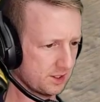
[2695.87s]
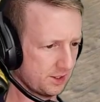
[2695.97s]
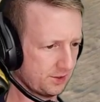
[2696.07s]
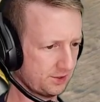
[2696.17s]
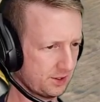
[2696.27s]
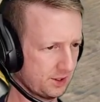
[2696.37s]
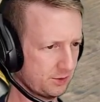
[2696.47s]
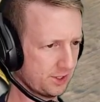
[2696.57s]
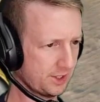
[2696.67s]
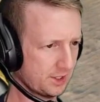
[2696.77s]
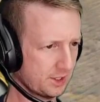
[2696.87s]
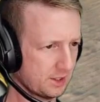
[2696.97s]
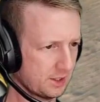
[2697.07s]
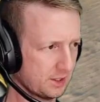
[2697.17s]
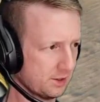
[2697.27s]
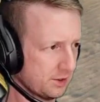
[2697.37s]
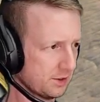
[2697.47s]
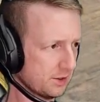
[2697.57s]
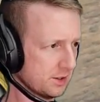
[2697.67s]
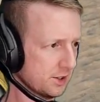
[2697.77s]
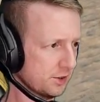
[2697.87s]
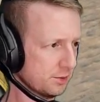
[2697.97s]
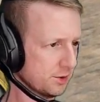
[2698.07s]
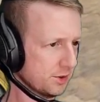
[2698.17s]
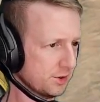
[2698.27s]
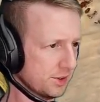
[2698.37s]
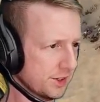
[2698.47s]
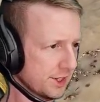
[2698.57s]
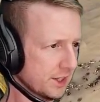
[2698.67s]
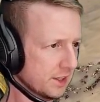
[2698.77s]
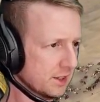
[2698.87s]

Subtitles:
A steam tank and huntsman onto there.